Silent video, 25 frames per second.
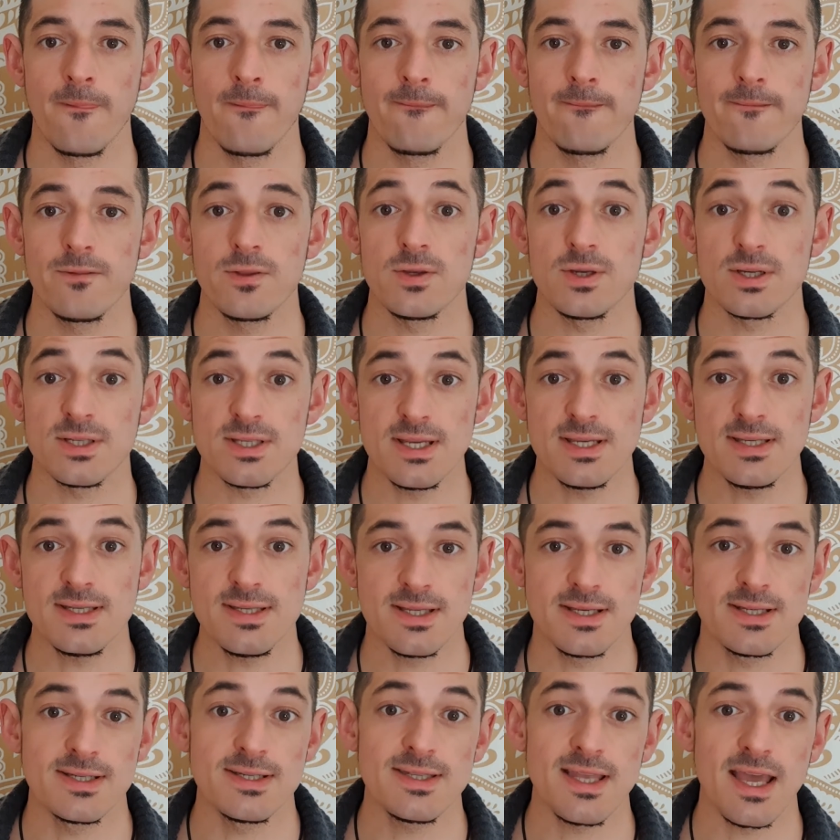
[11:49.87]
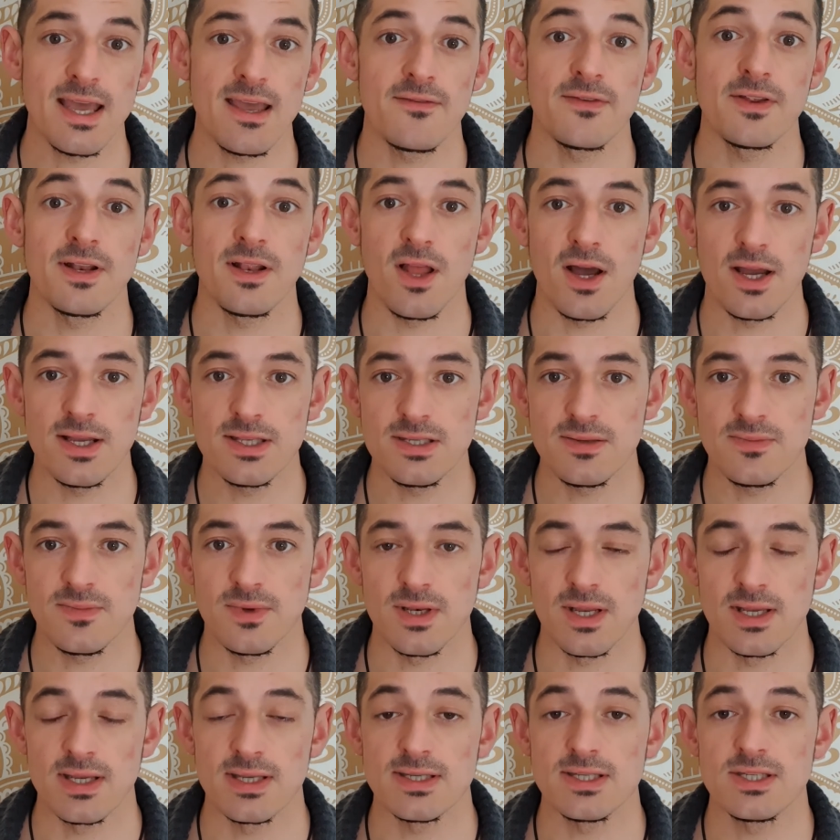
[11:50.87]
To exist in a state of
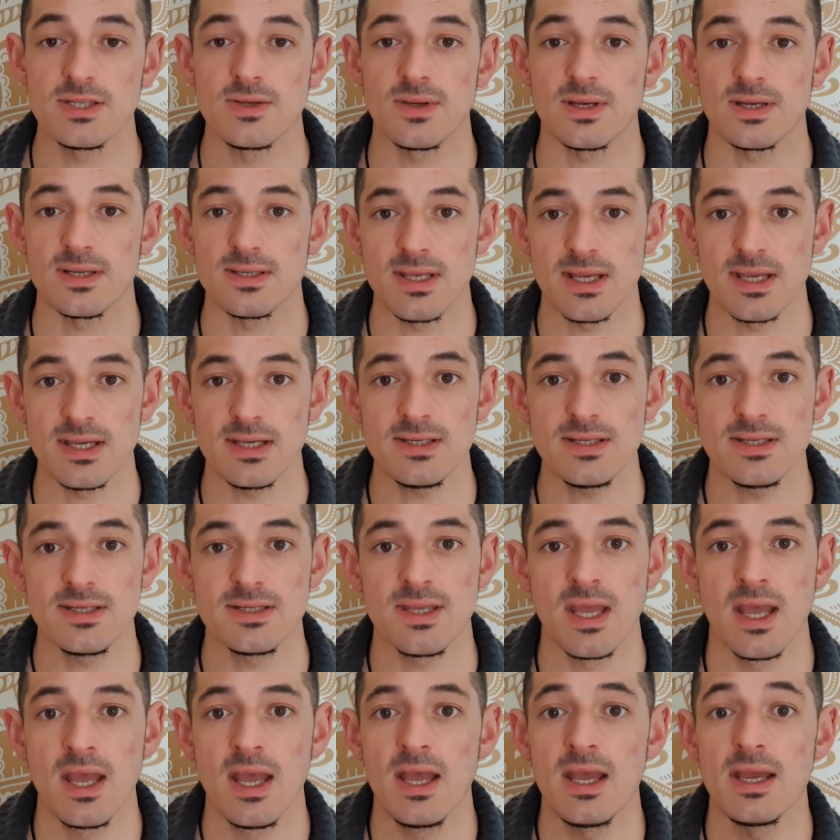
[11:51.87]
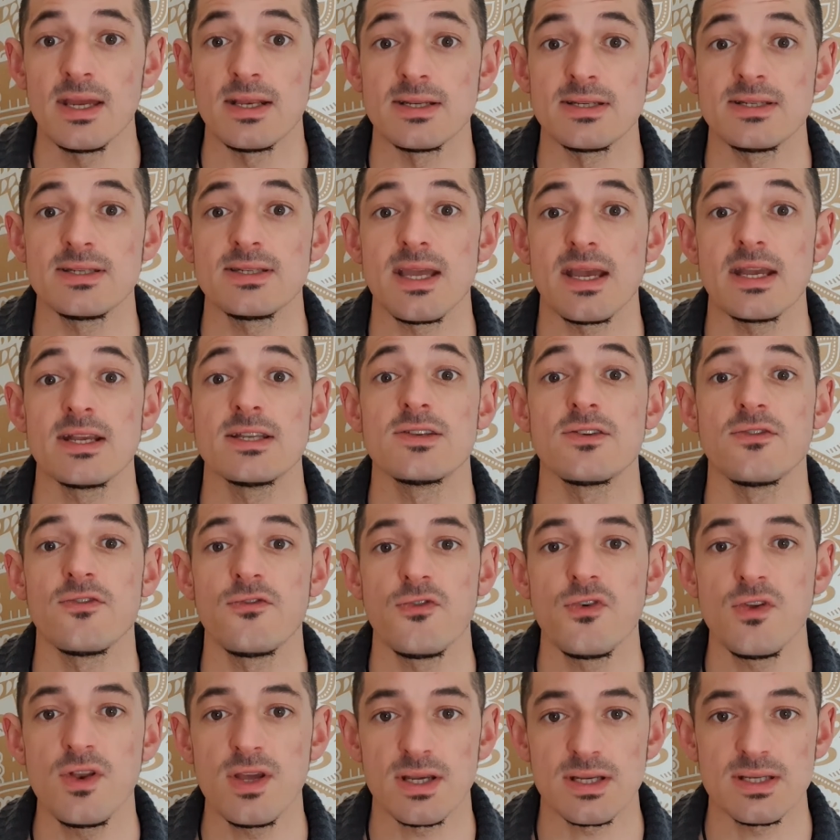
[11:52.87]
enlightenment is to exist in a state of
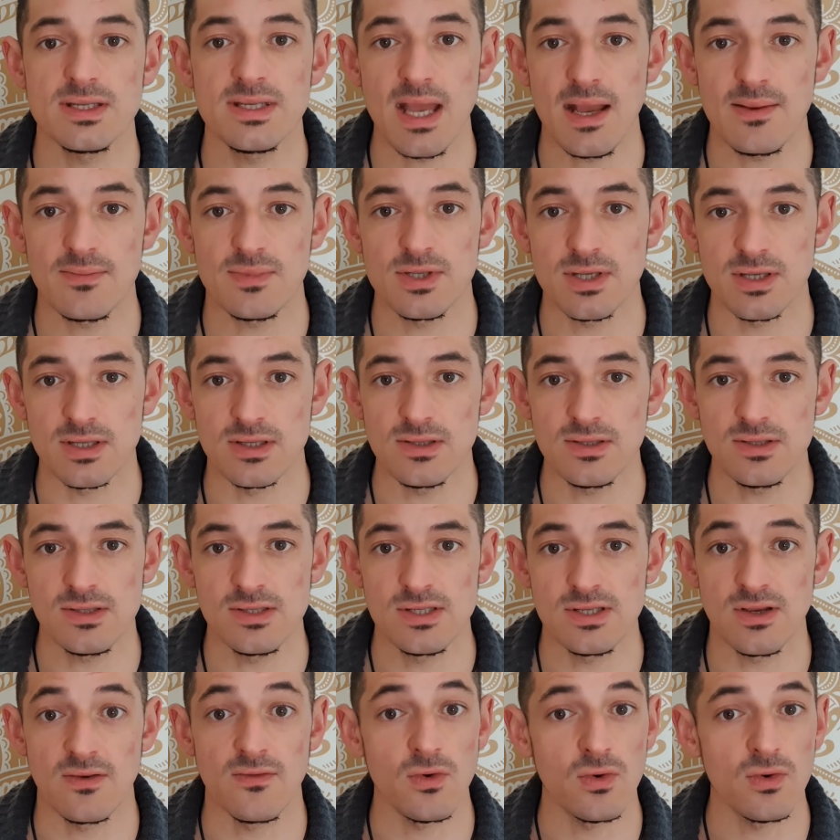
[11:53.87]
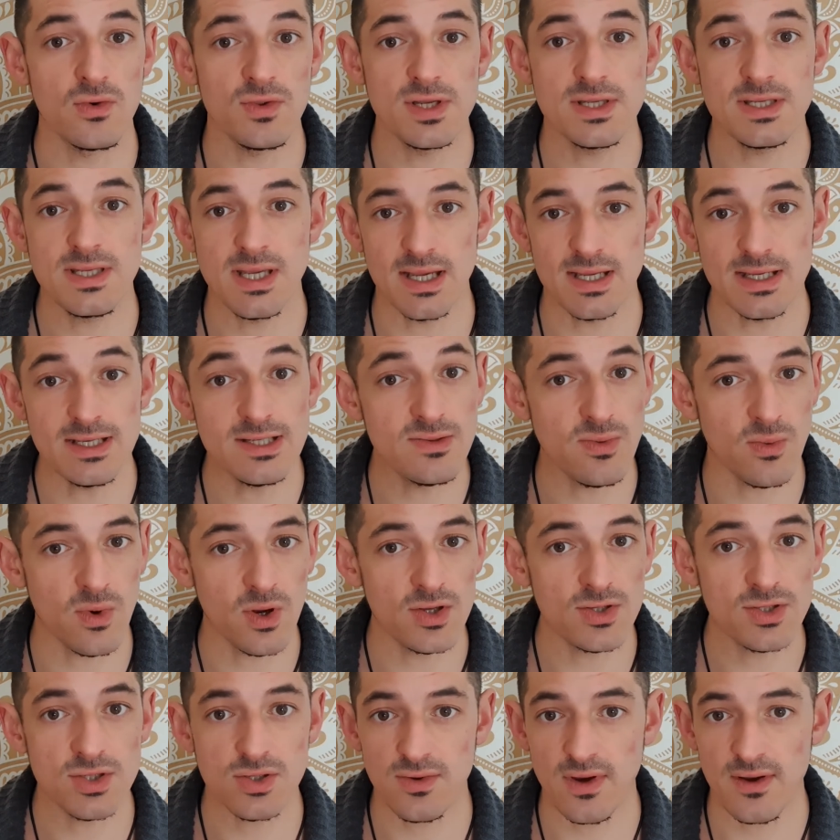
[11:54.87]
full acceptance of all that is,
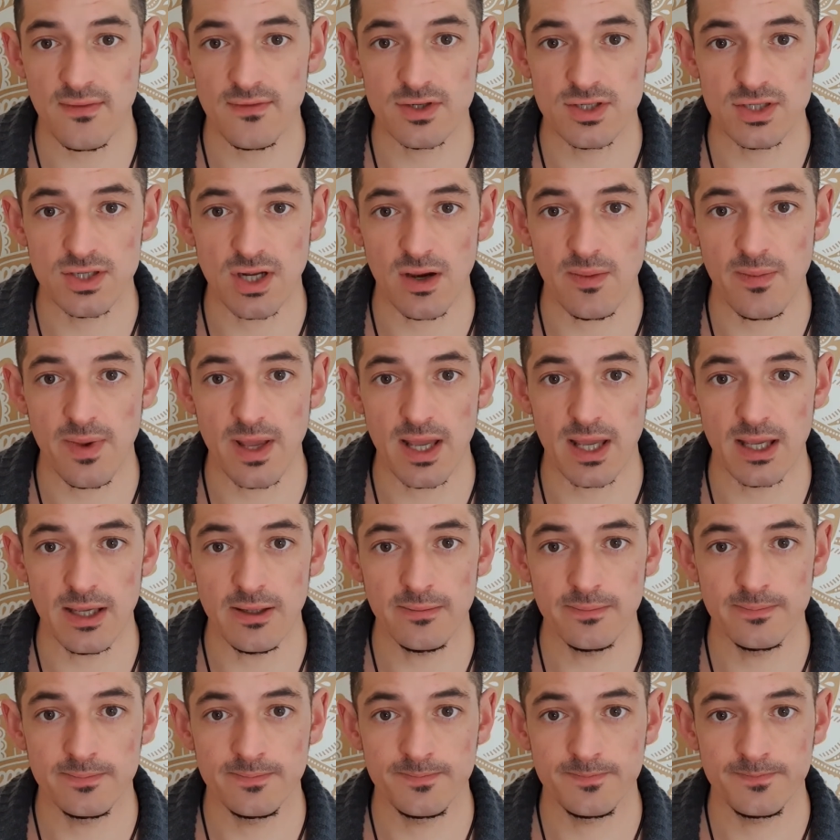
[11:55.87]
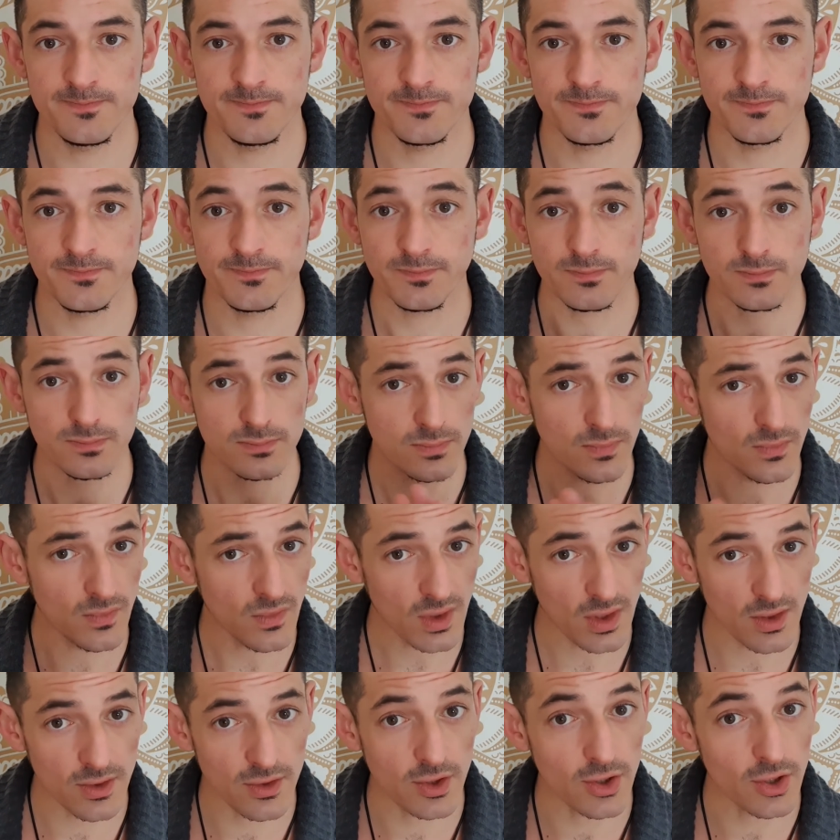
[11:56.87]
was, or ever shall be,
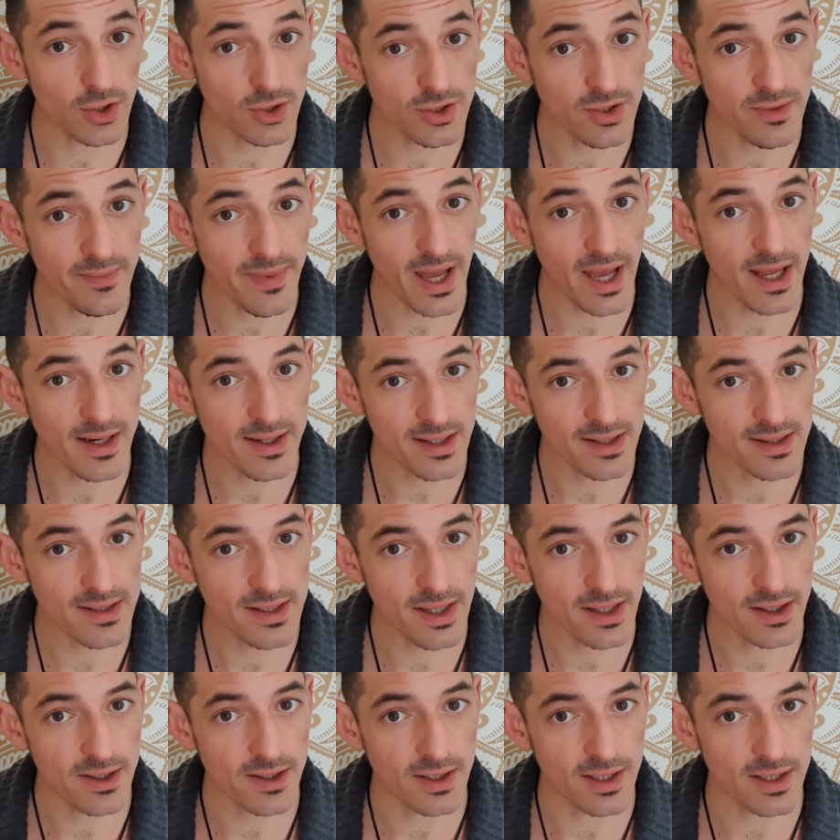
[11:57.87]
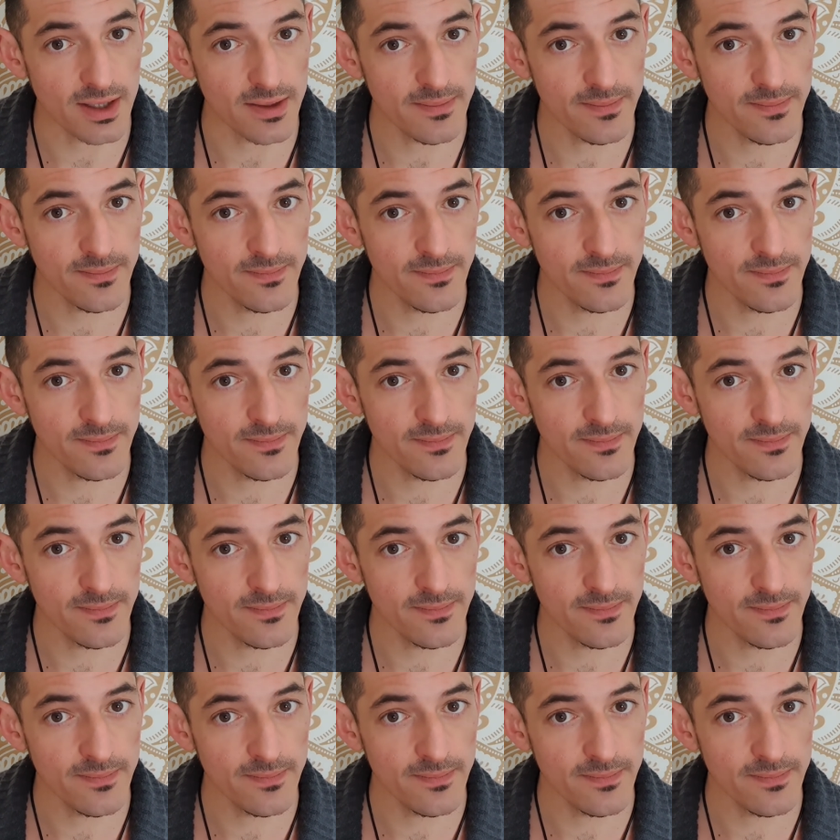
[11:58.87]
the good, the bad, and the ugly,